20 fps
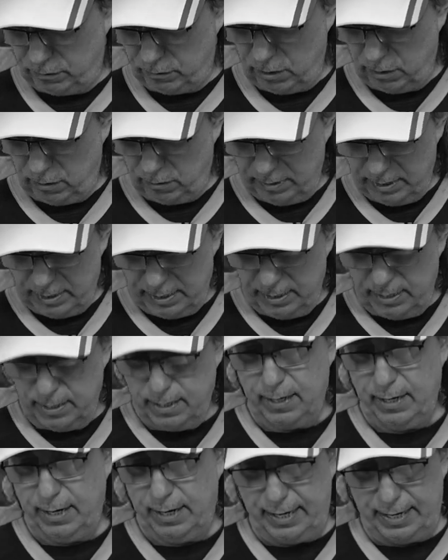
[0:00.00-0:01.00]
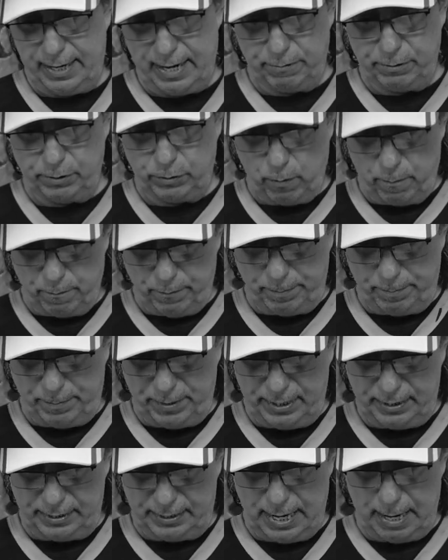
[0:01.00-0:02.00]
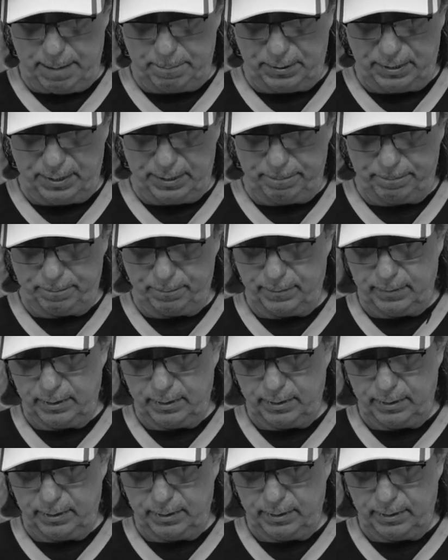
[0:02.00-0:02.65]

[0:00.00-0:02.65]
a row, and that was when we beat Tampa